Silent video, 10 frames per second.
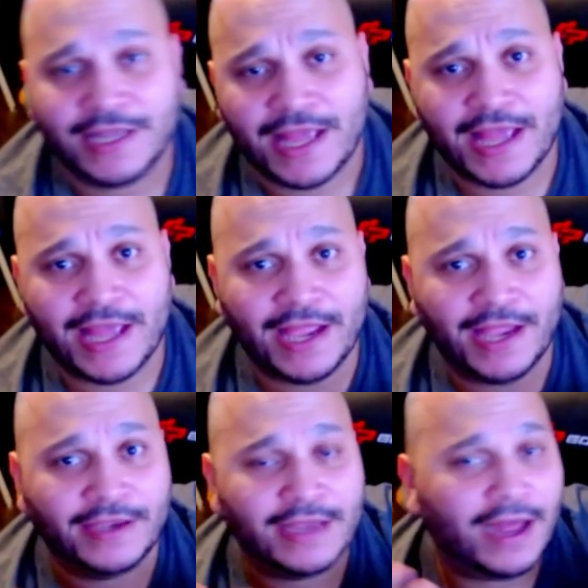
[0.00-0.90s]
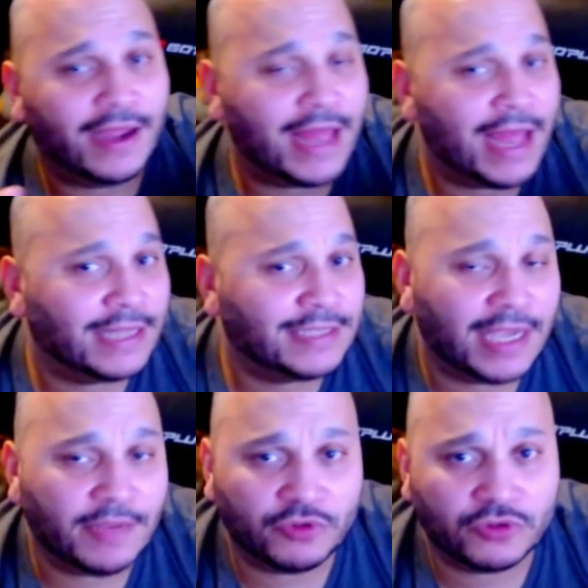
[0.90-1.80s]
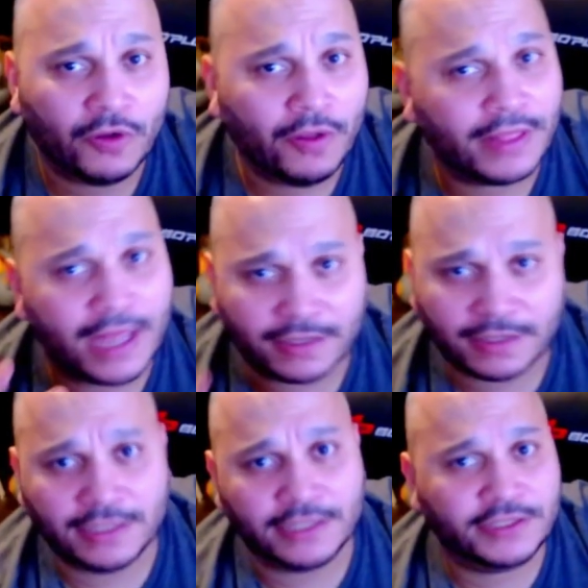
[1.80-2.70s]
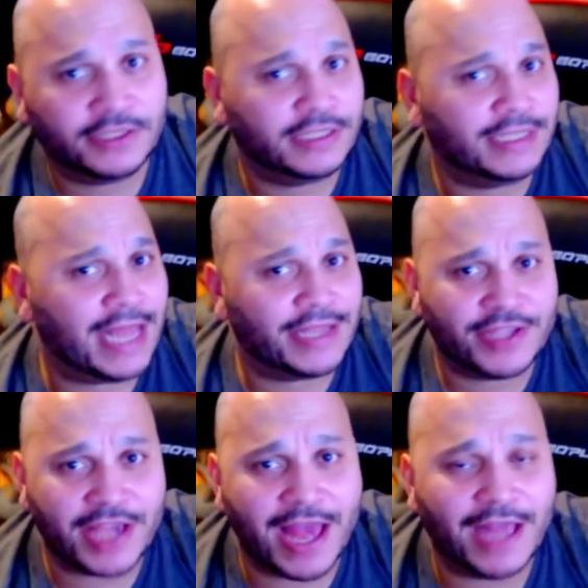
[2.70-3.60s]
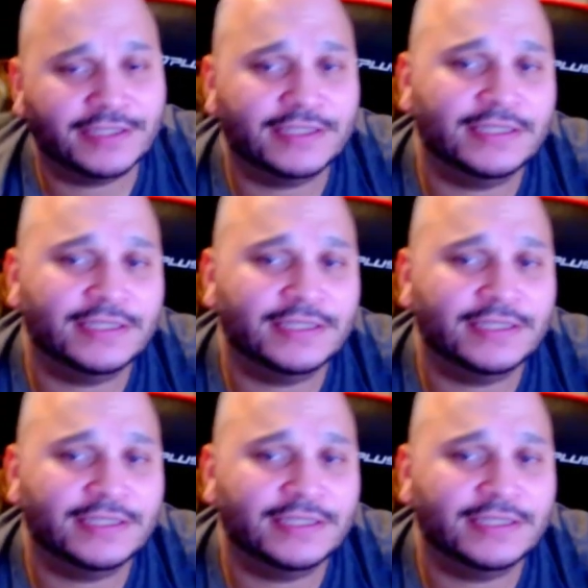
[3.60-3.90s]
and how to add tables, all that good, that jazz.